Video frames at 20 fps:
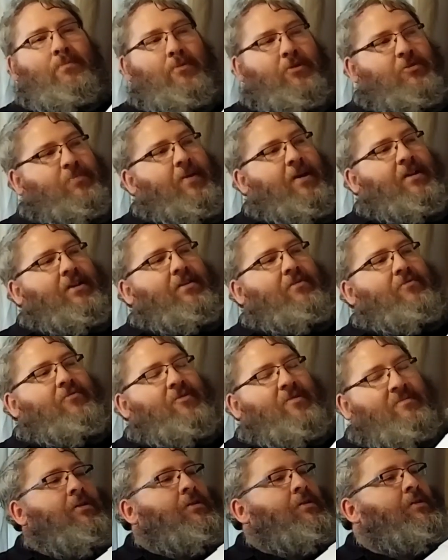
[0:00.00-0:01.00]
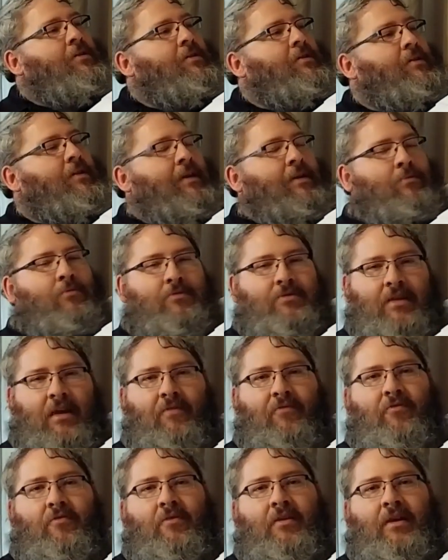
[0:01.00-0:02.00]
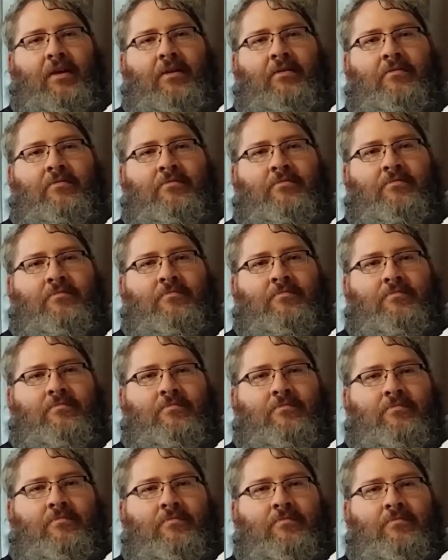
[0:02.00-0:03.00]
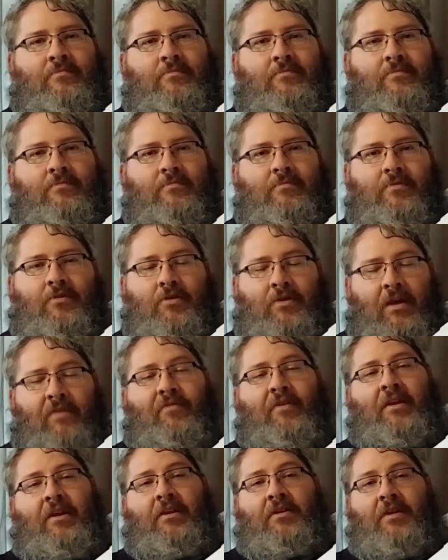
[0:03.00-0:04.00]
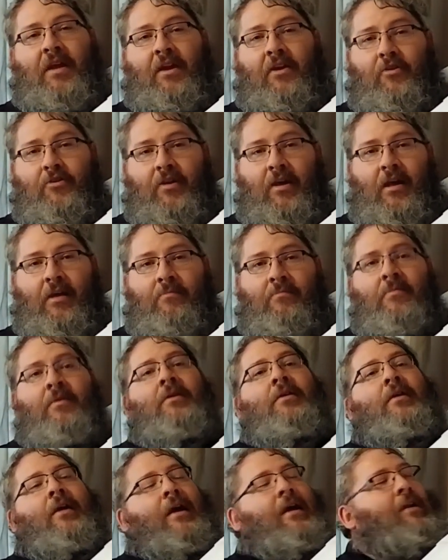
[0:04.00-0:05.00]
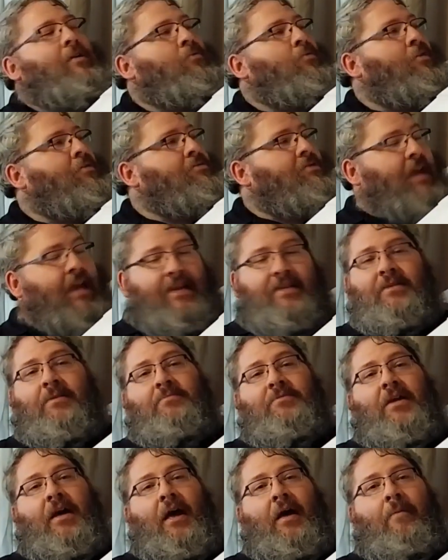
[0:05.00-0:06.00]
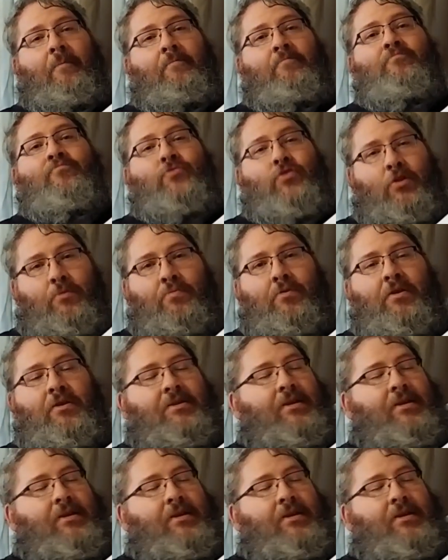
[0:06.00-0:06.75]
perspective, it will definitely need to take your time, and it will take some time to put it